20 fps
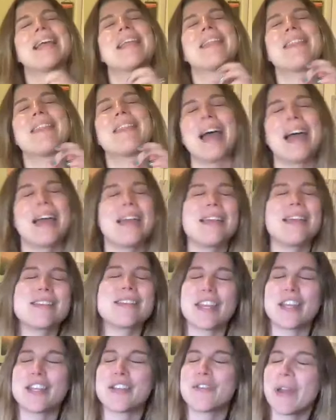That is
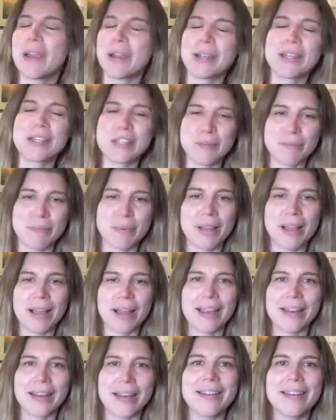a very
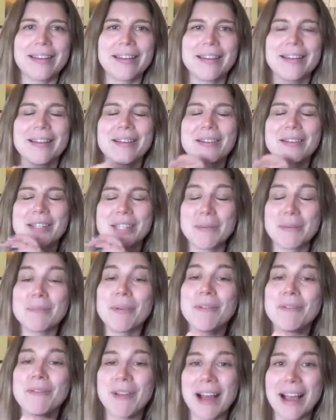simplified,
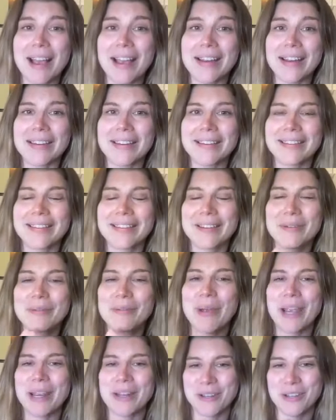simplified
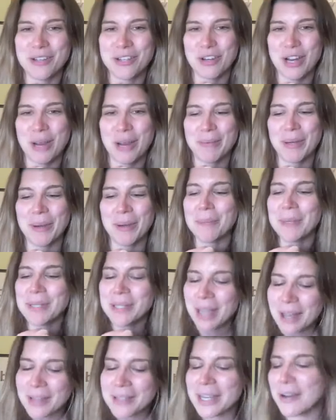way to describe you. But
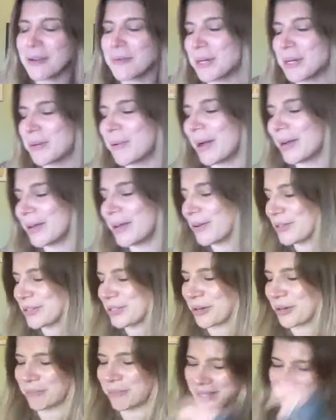tell us everybody why you're
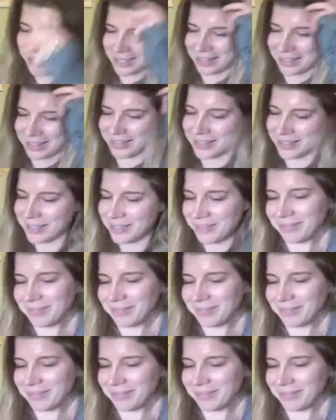so amazing.